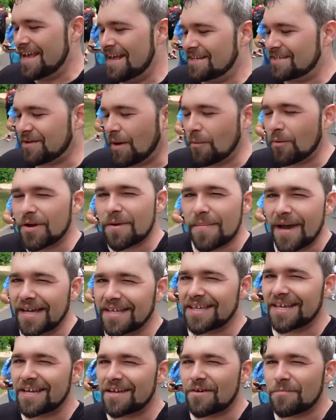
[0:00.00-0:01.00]
So I wouldn't
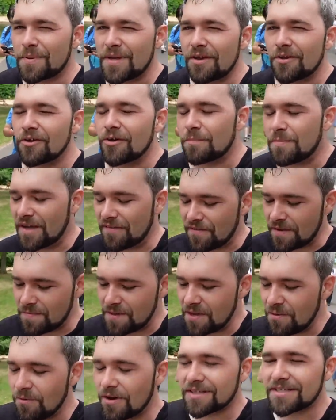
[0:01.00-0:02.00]
mind getting a p good
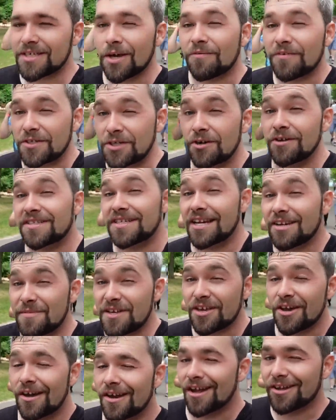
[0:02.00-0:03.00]
PvP one. So if it turns out to be
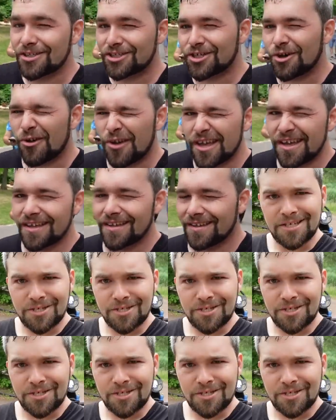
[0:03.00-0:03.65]
good, I'll show you.